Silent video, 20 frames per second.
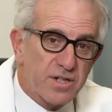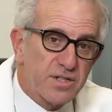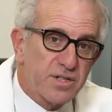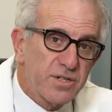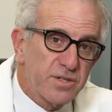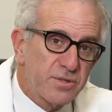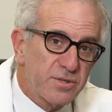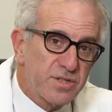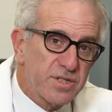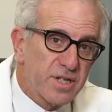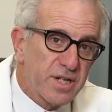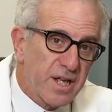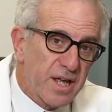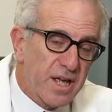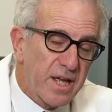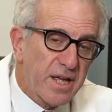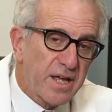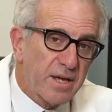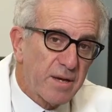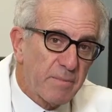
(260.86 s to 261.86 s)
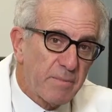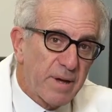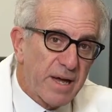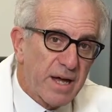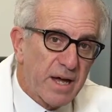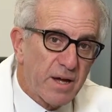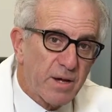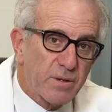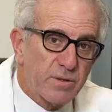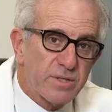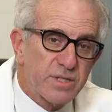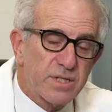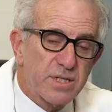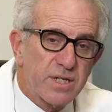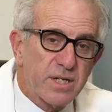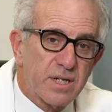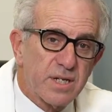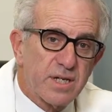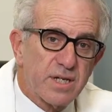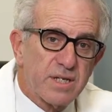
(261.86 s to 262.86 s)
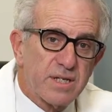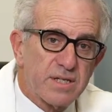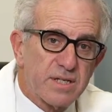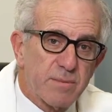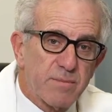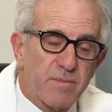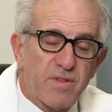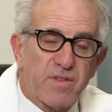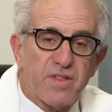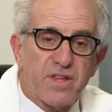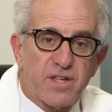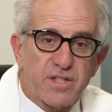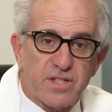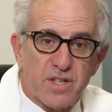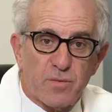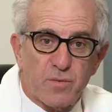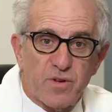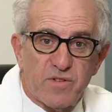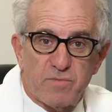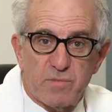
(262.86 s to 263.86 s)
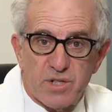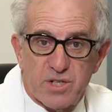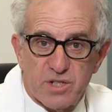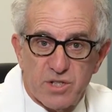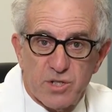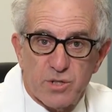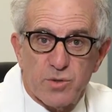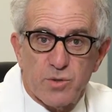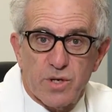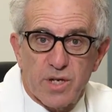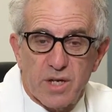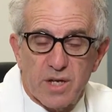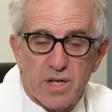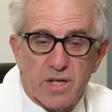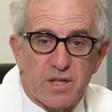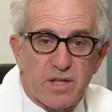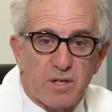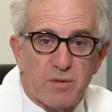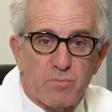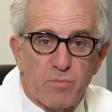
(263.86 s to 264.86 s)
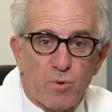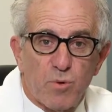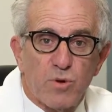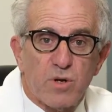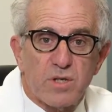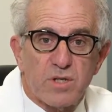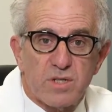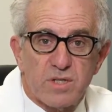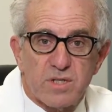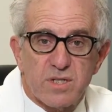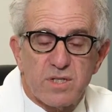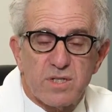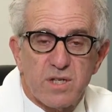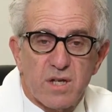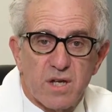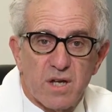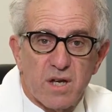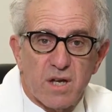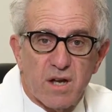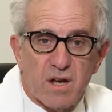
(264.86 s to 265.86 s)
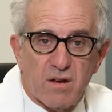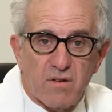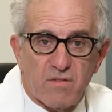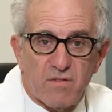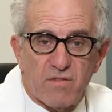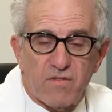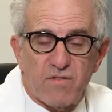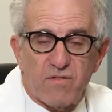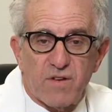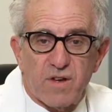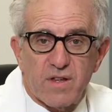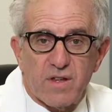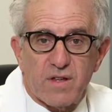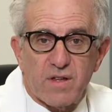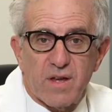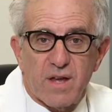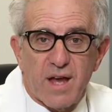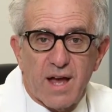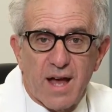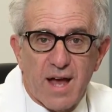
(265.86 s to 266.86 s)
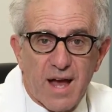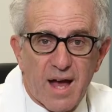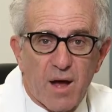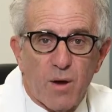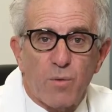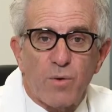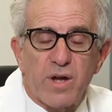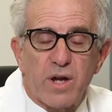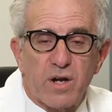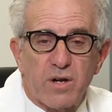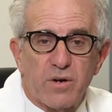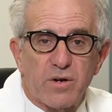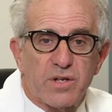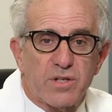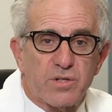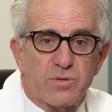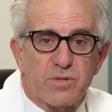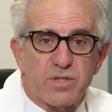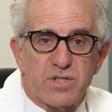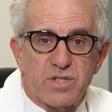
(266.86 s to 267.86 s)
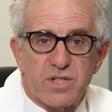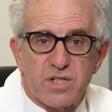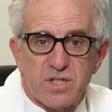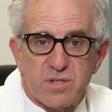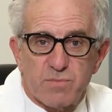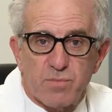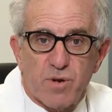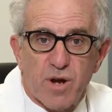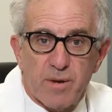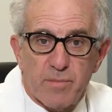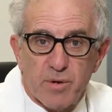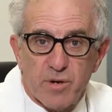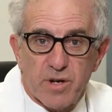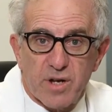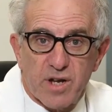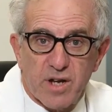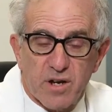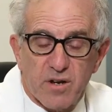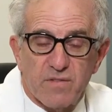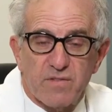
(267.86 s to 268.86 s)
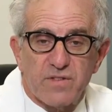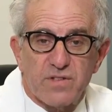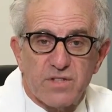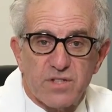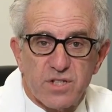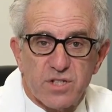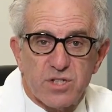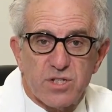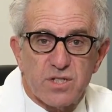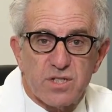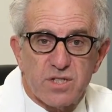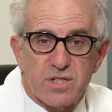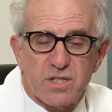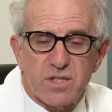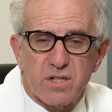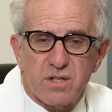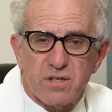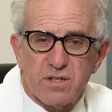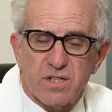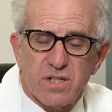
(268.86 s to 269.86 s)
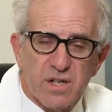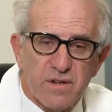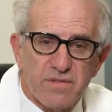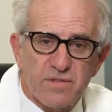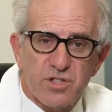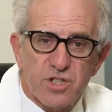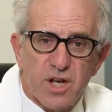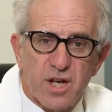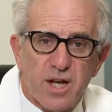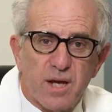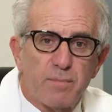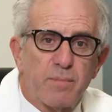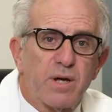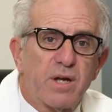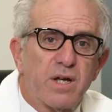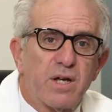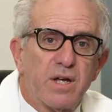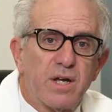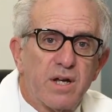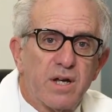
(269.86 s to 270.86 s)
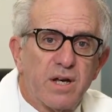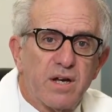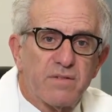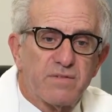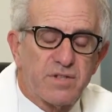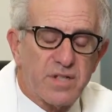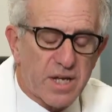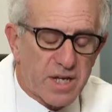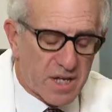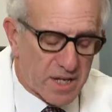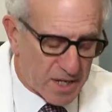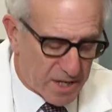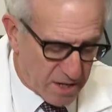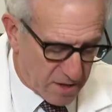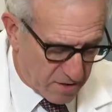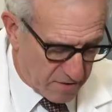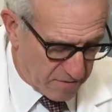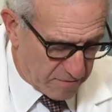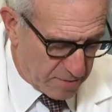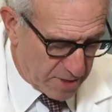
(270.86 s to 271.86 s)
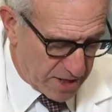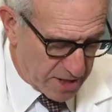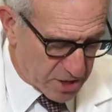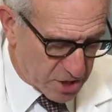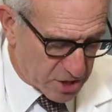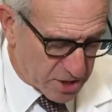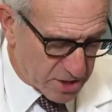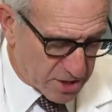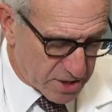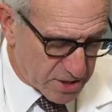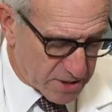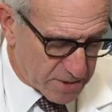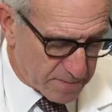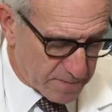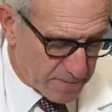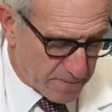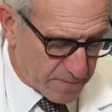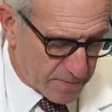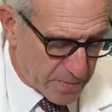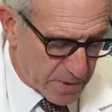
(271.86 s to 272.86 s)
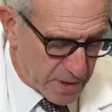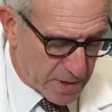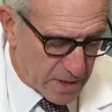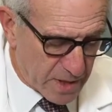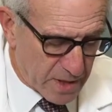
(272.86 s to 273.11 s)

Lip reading: to talk to you today about some of the things that we've been doing and the importance of how we are going to assist primary care physicians in their tough job of taking care of patients.